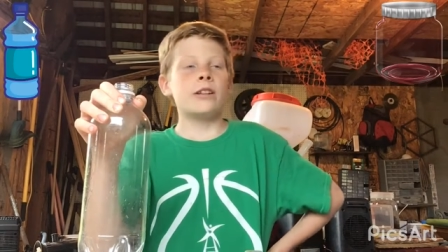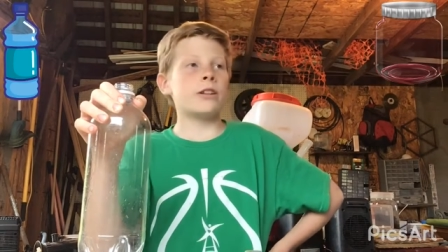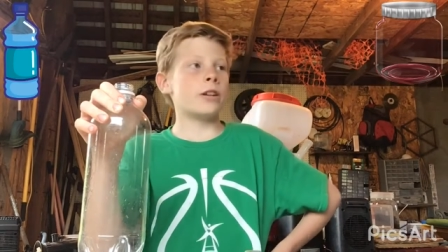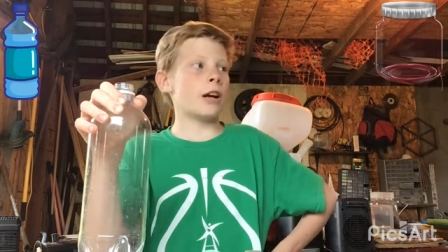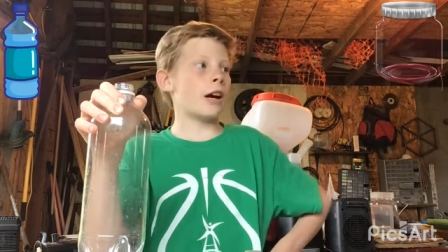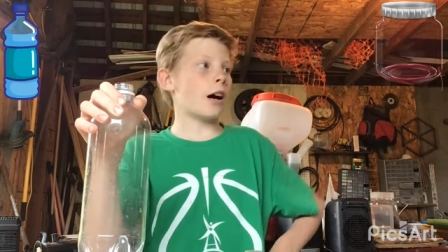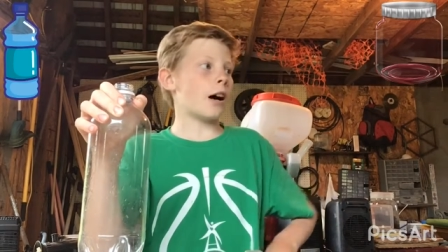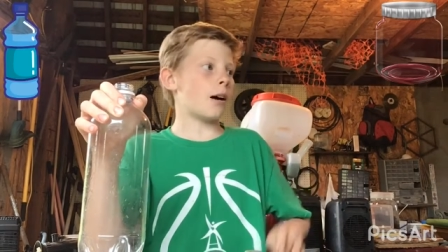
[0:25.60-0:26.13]

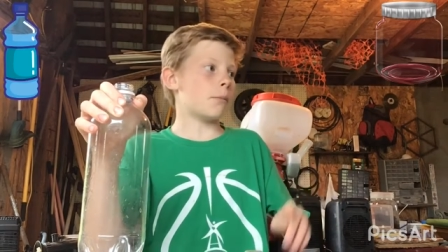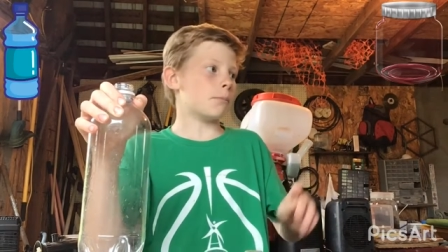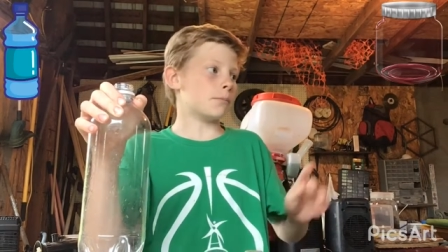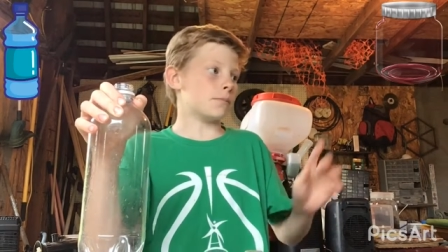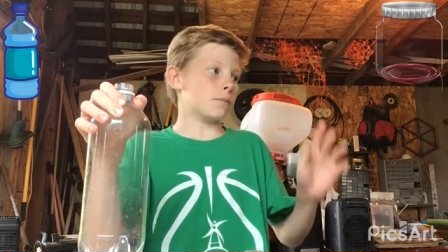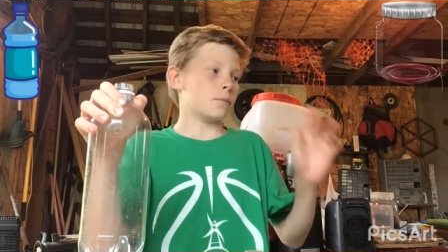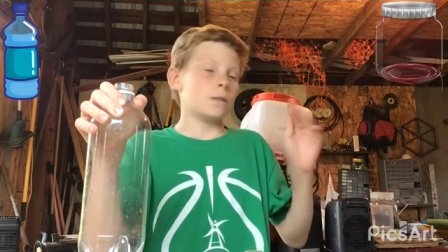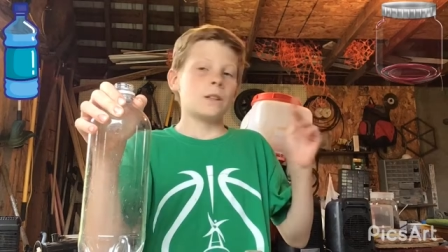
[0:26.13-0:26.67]

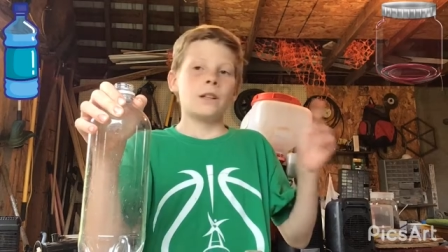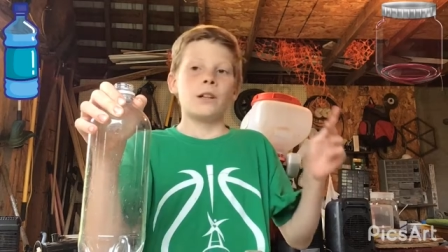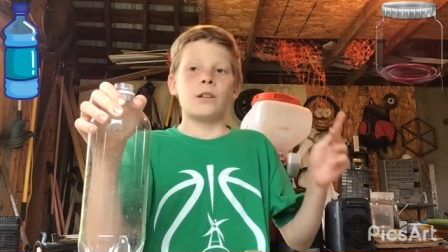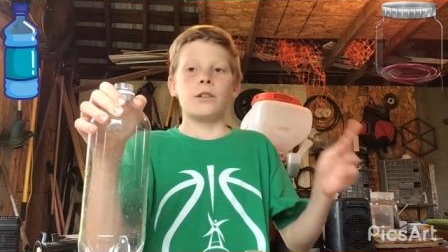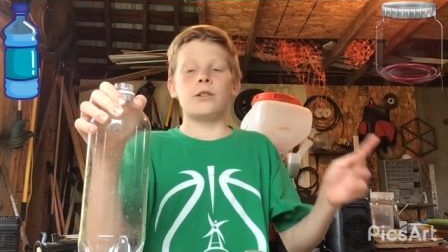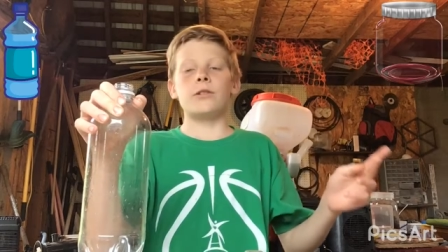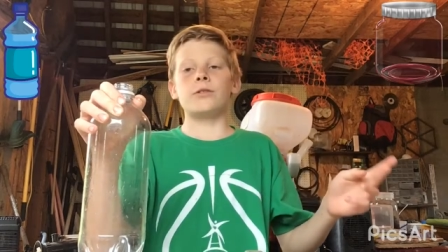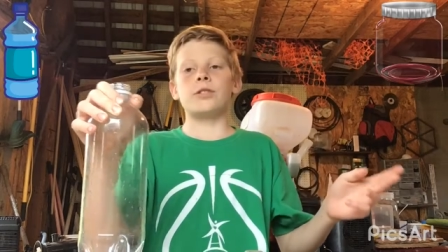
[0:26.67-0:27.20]
um,
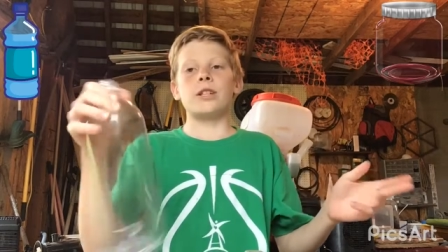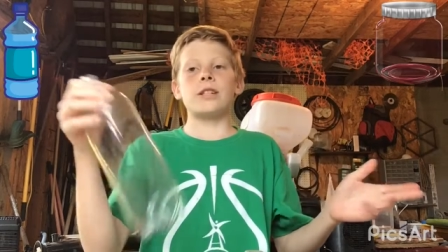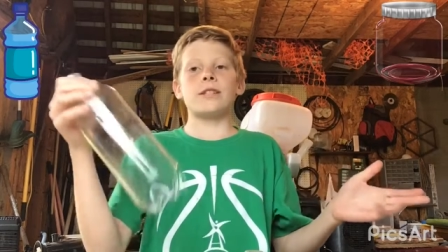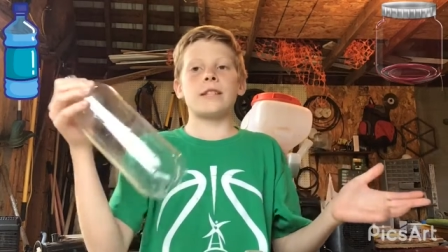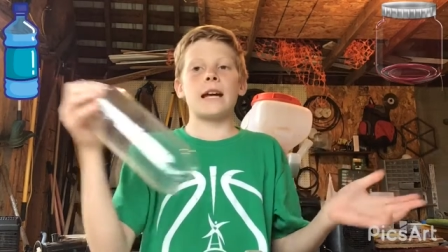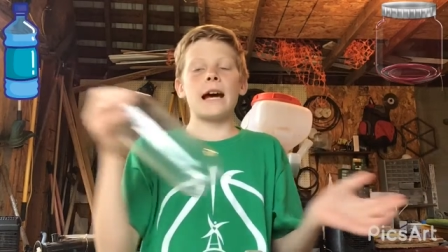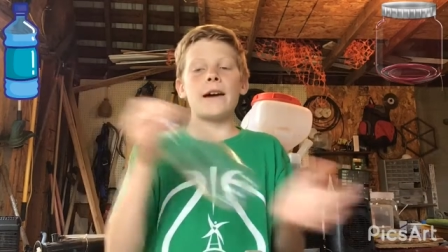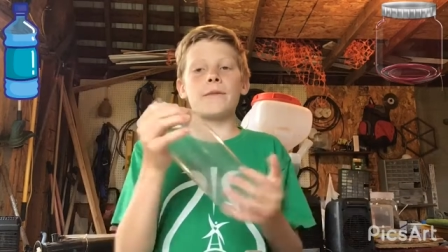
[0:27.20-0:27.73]
you just
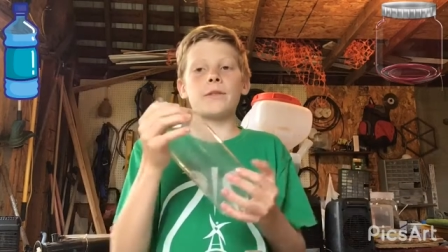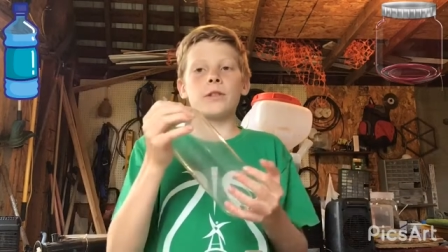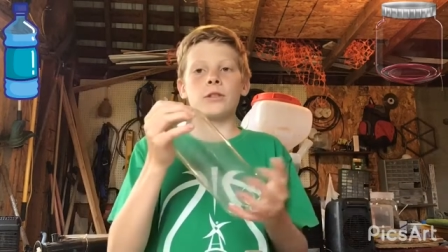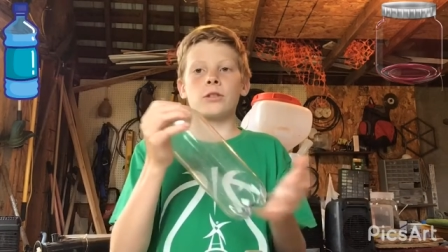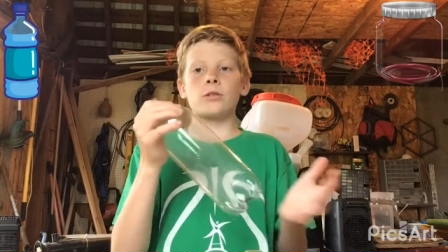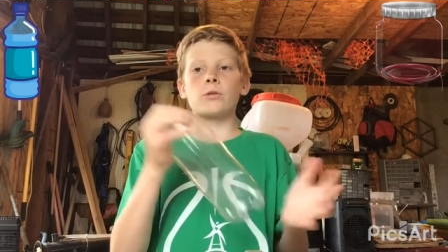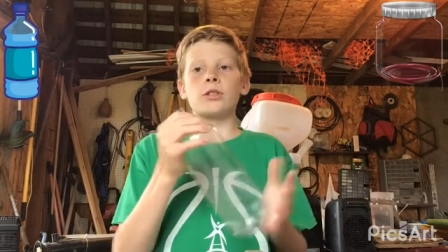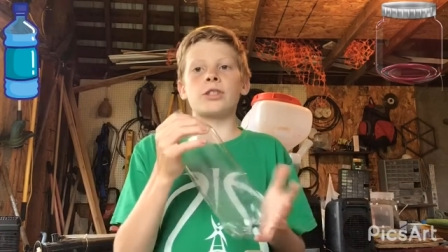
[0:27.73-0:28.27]
have your
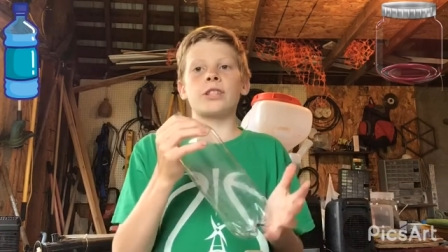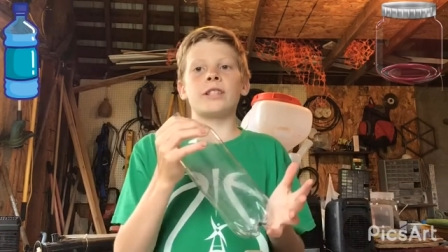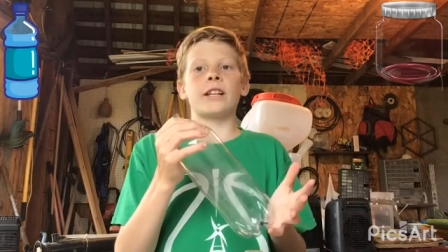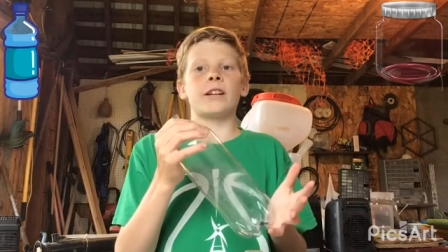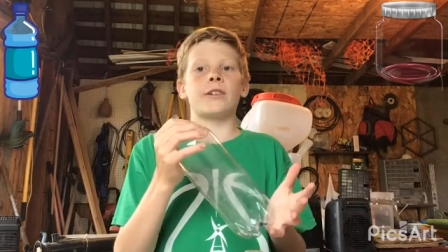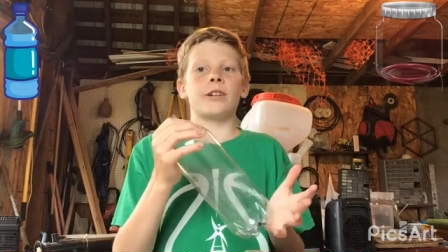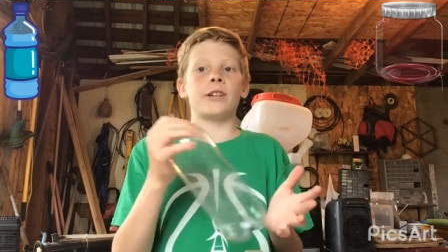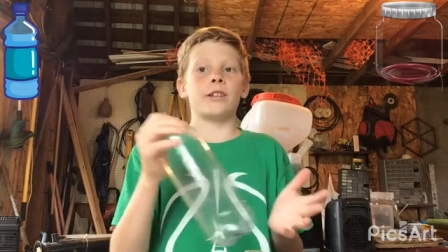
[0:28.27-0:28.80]
storage
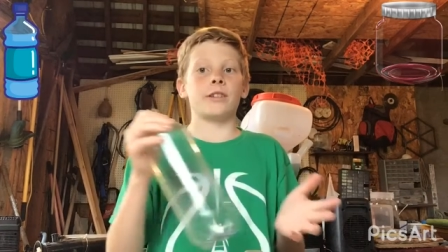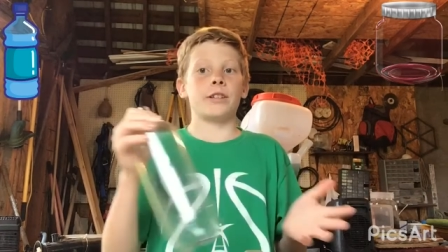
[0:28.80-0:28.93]
container here.